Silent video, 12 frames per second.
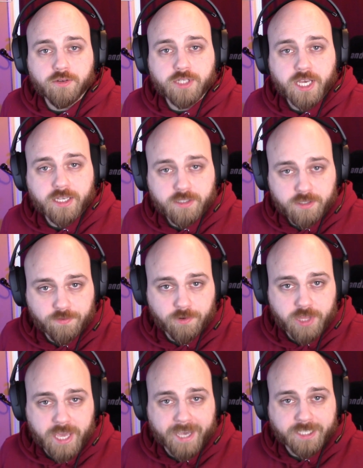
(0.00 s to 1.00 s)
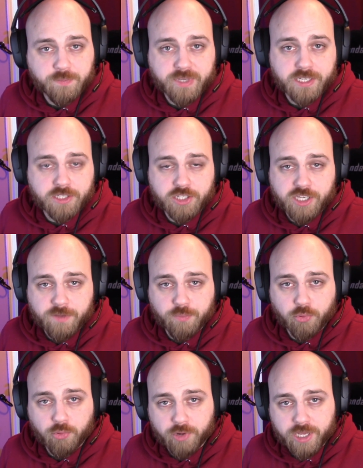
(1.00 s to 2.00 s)
test for the XPG
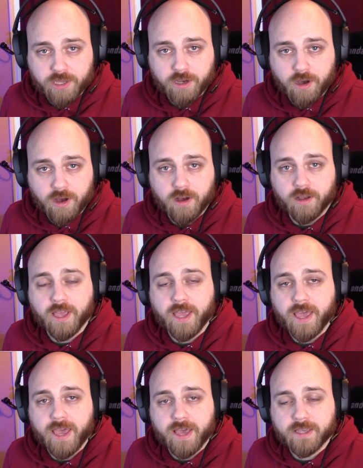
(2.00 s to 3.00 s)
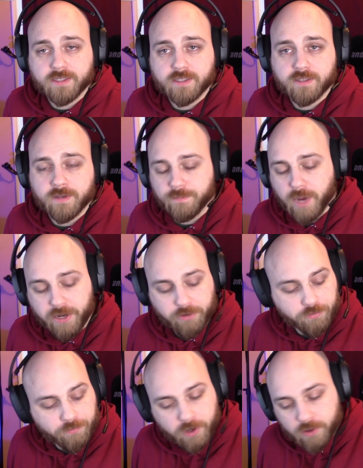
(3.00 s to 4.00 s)
Precog S
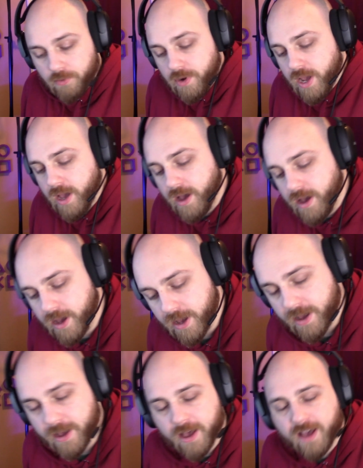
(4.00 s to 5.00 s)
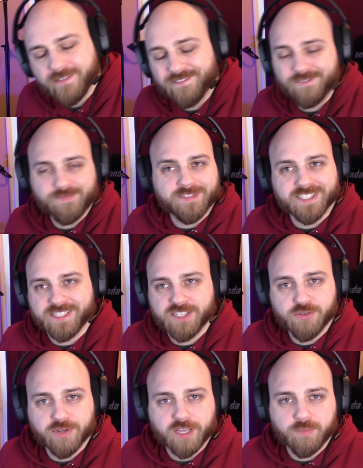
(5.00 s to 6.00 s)
microphone. I've listened
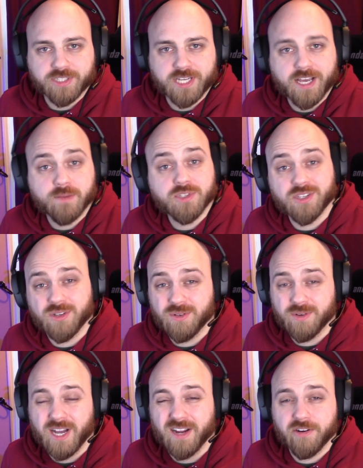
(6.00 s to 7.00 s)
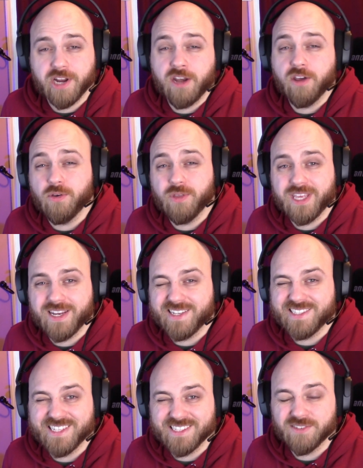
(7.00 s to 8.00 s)
to it a couple times, so I already know that
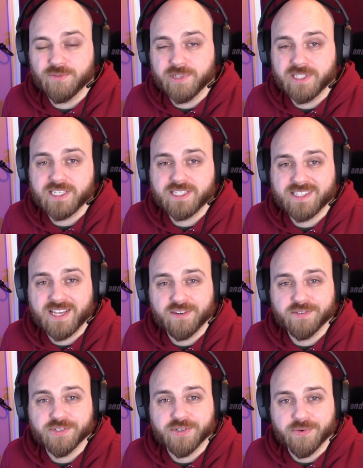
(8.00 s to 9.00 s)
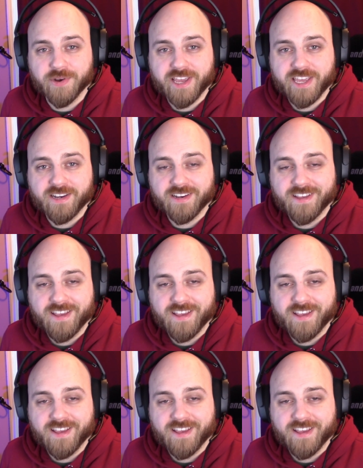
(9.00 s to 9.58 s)
it doesn't really sound great.